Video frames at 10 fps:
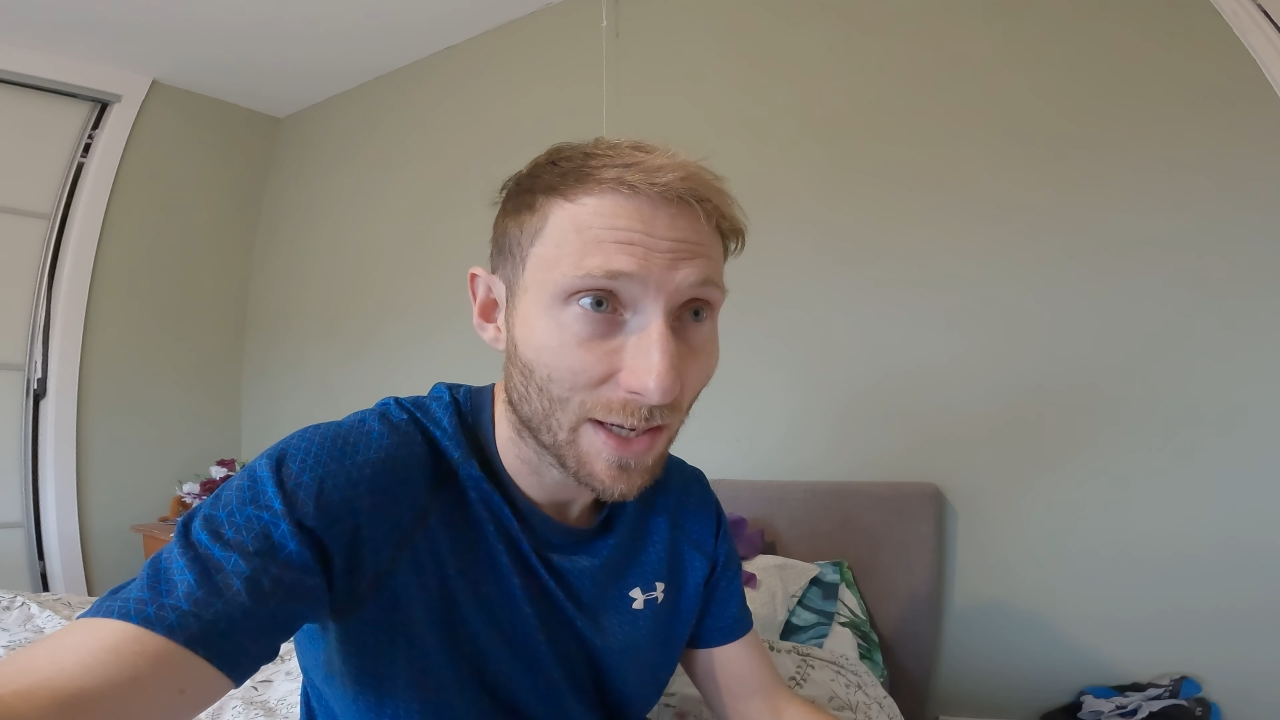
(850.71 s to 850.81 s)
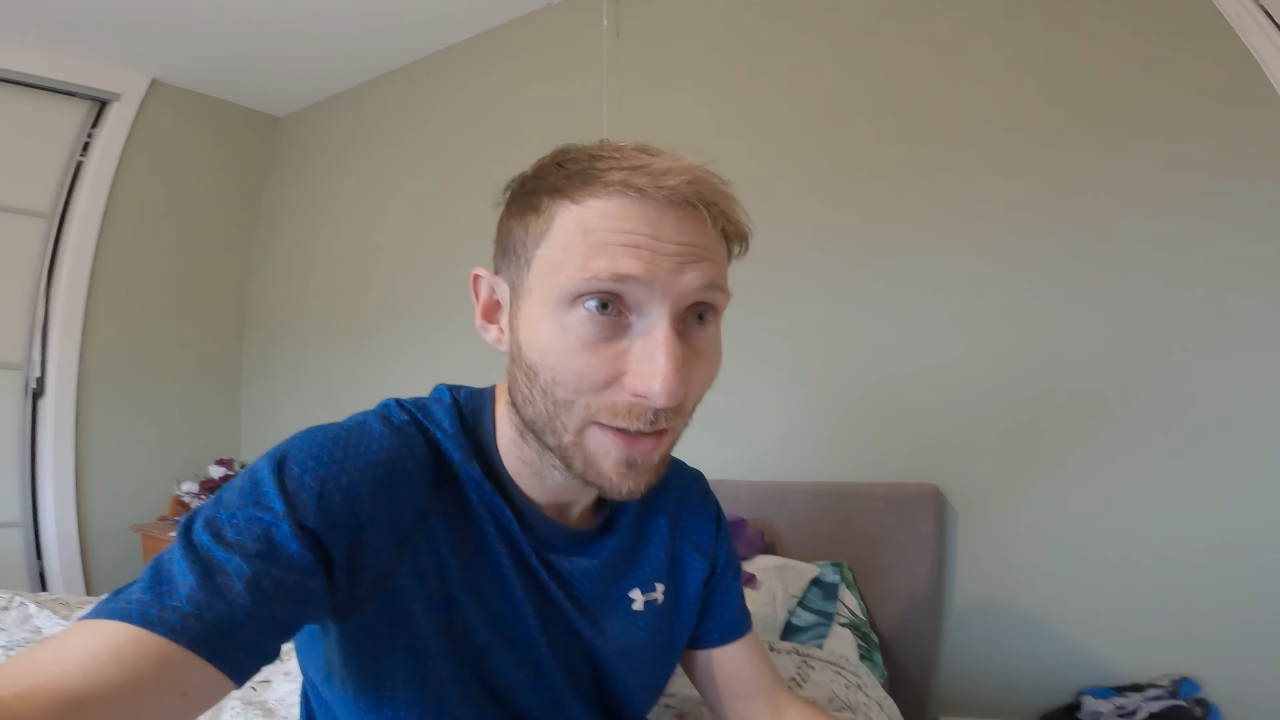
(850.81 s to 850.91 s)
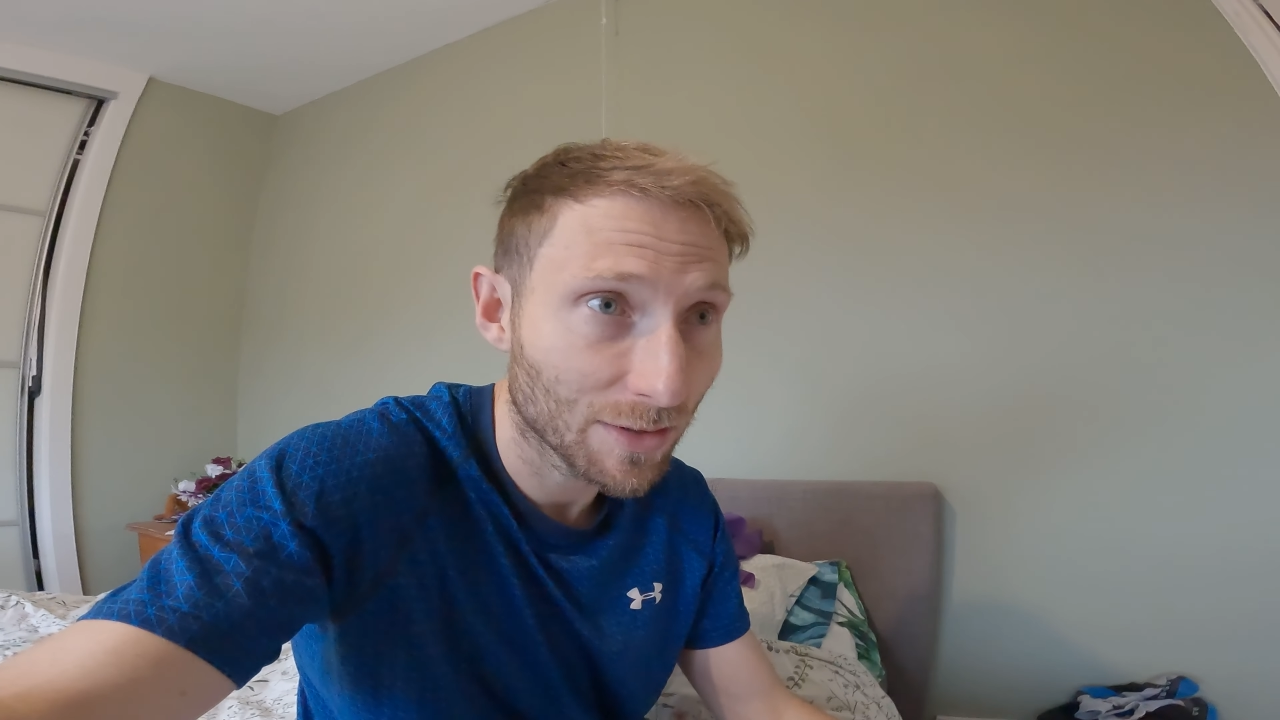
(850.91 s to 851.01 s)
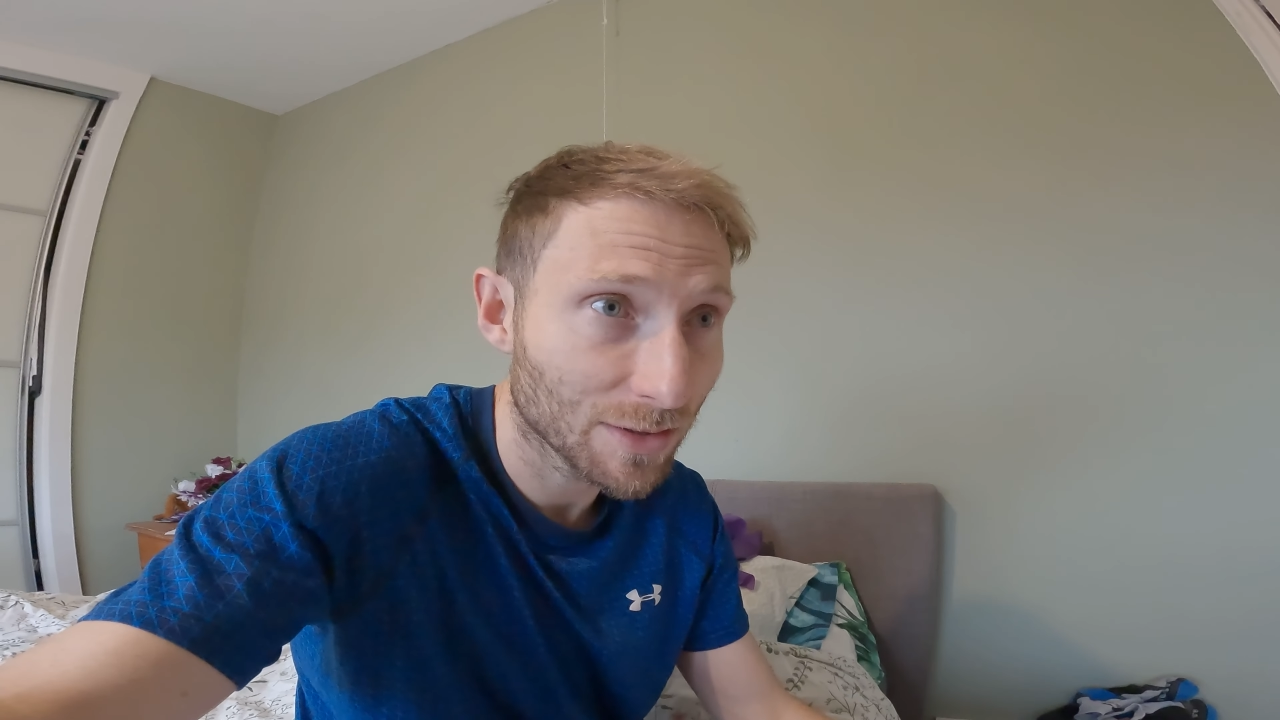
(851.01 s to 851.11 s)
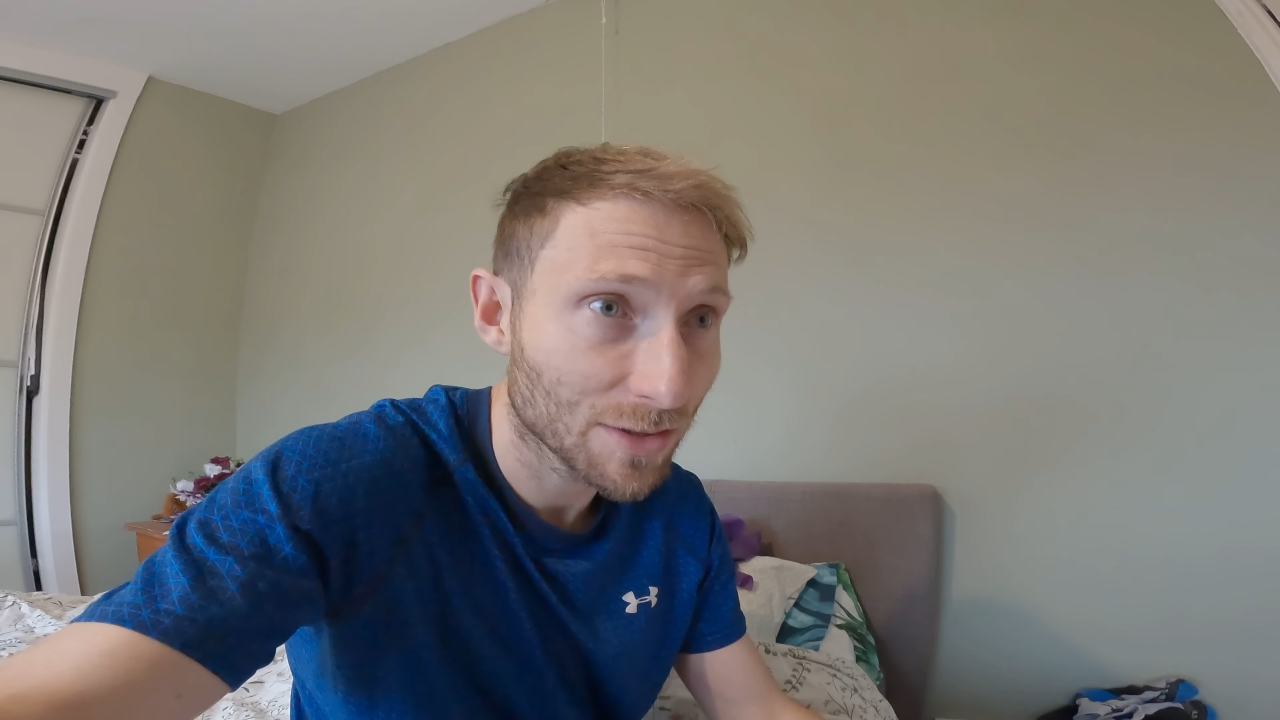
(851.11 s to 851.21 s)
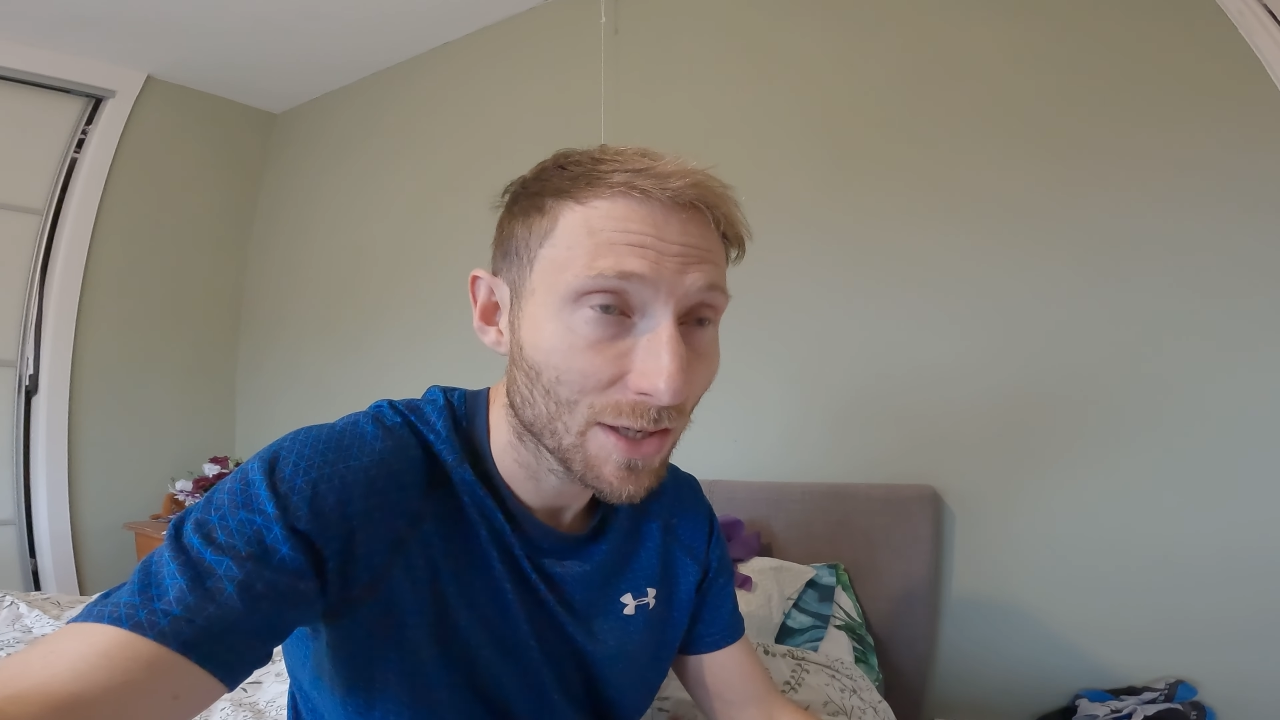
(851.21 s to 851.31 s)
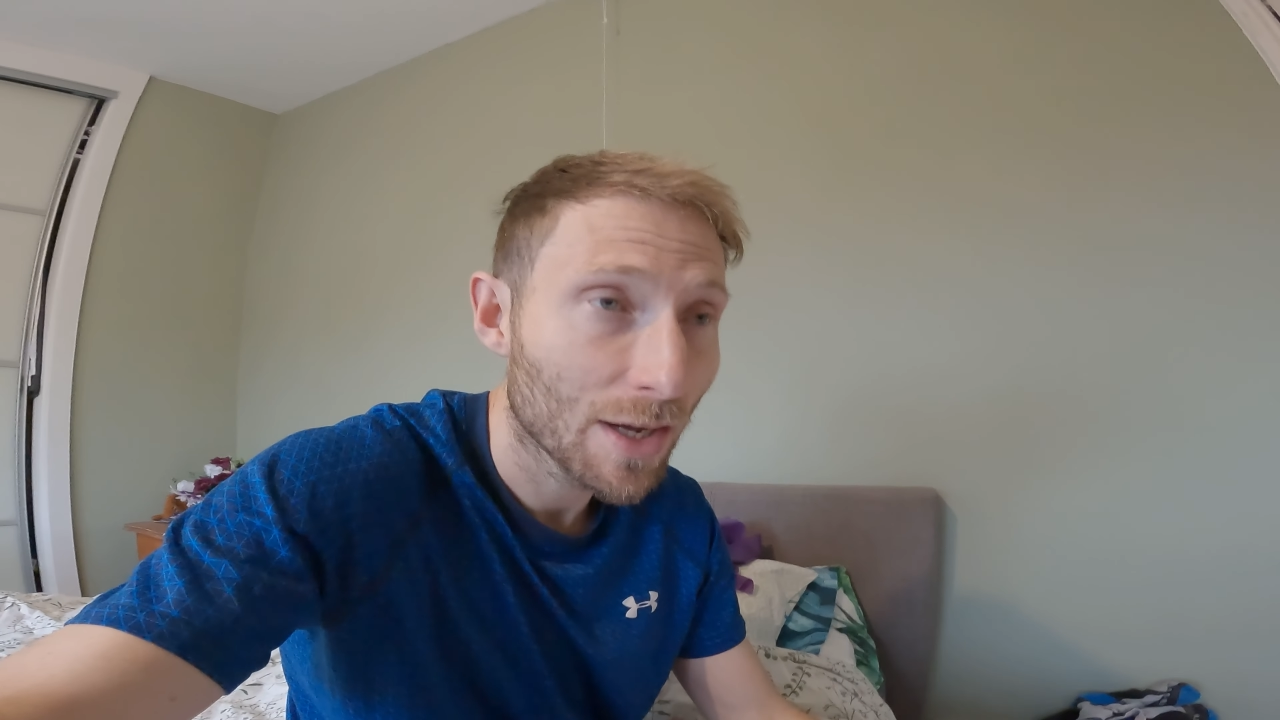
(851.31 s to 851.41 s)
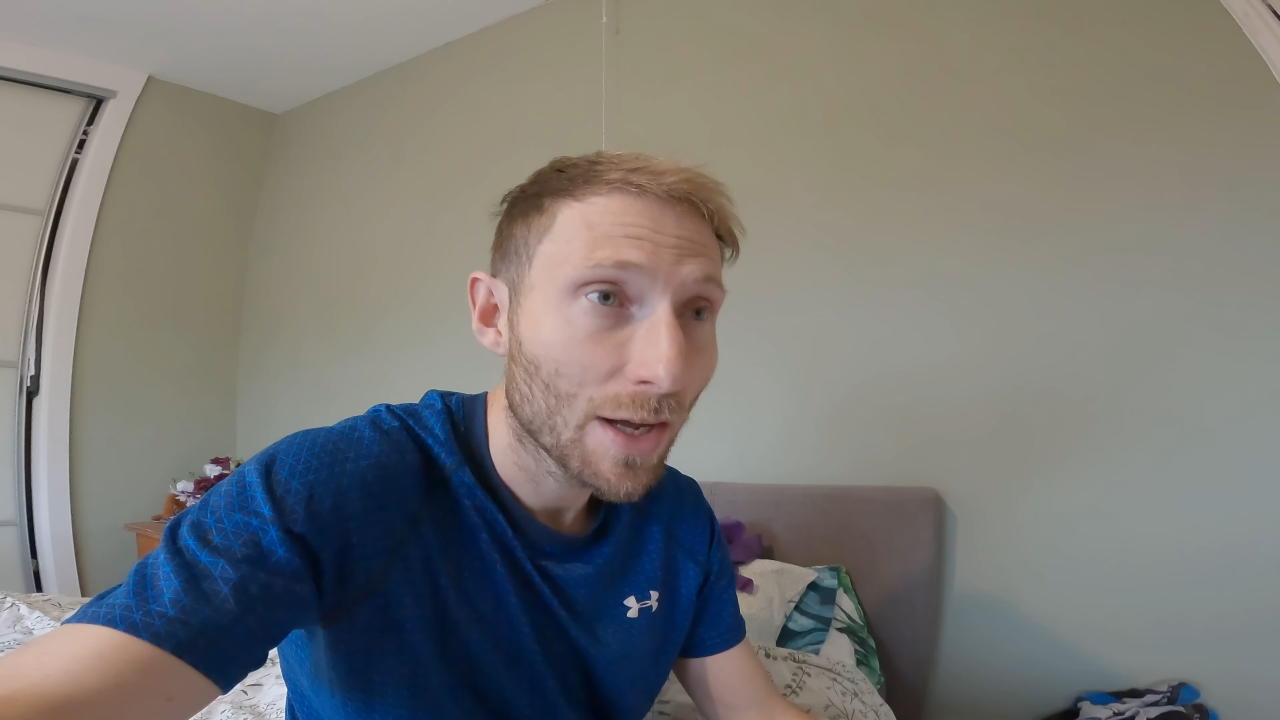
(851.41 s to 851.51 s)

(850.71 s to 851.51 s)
seconds.